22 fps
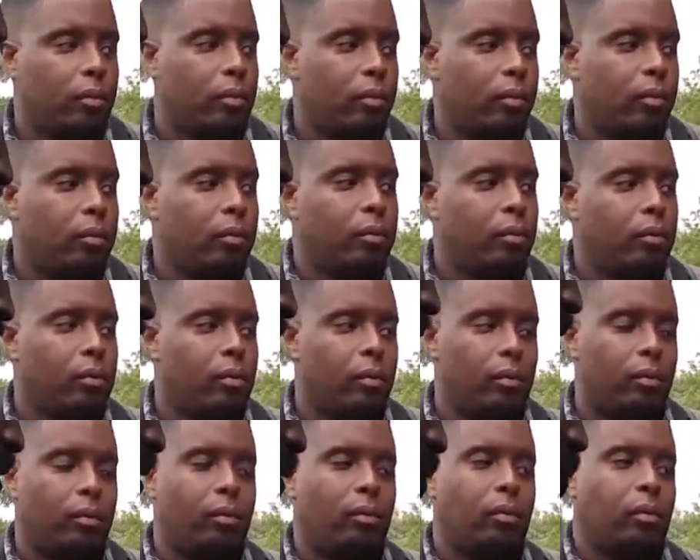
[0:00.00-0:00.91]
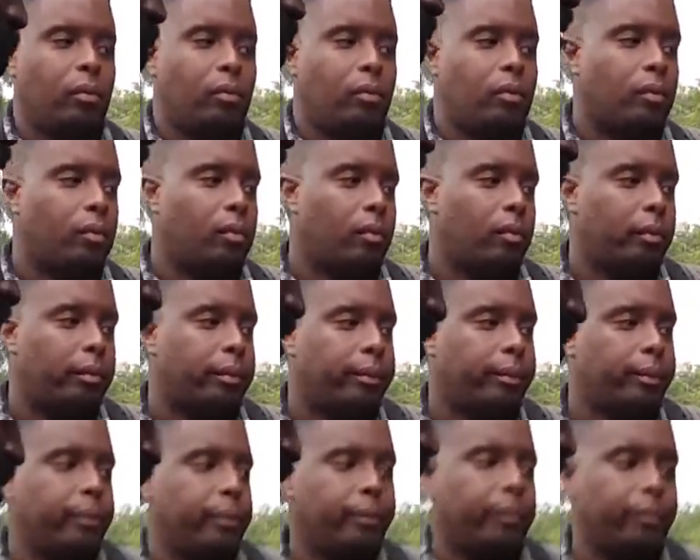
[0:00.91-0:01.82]

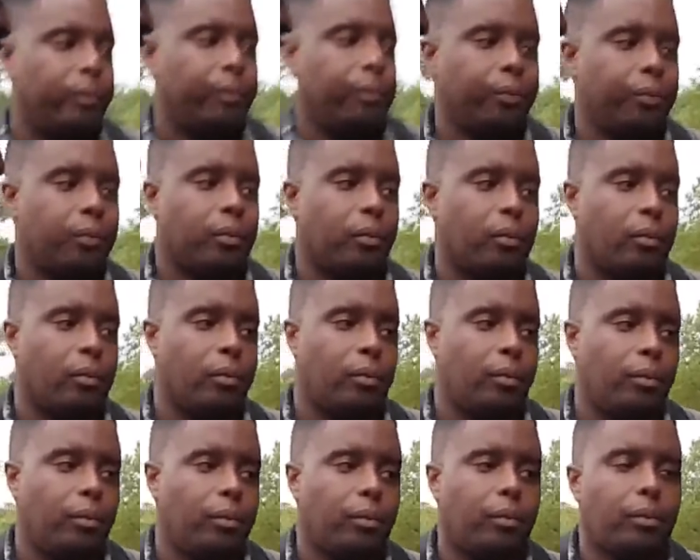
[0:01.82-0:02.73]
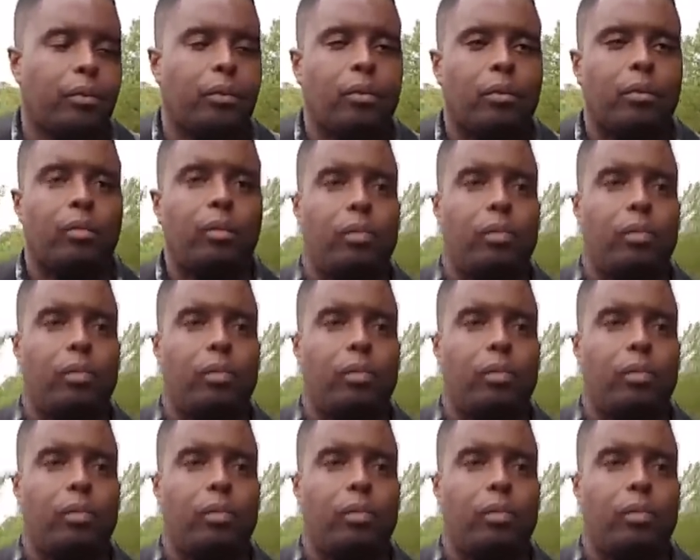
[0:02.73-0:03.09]
[no speech]